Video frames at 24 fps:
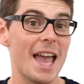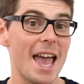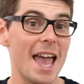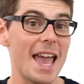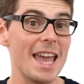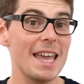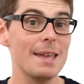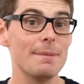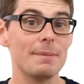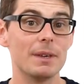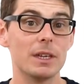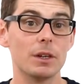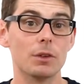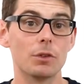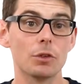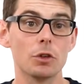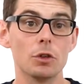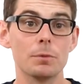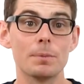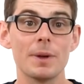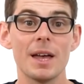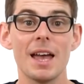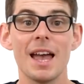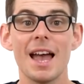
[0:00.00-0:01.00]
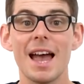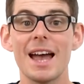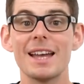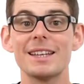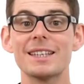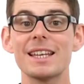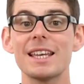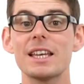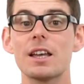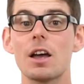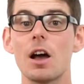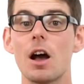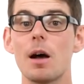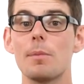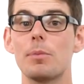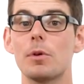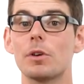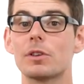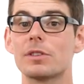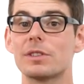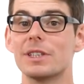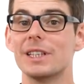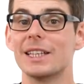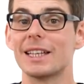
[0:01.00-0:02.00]
amine group, and a
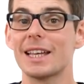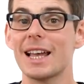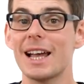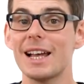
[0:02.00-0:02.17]
carboxylic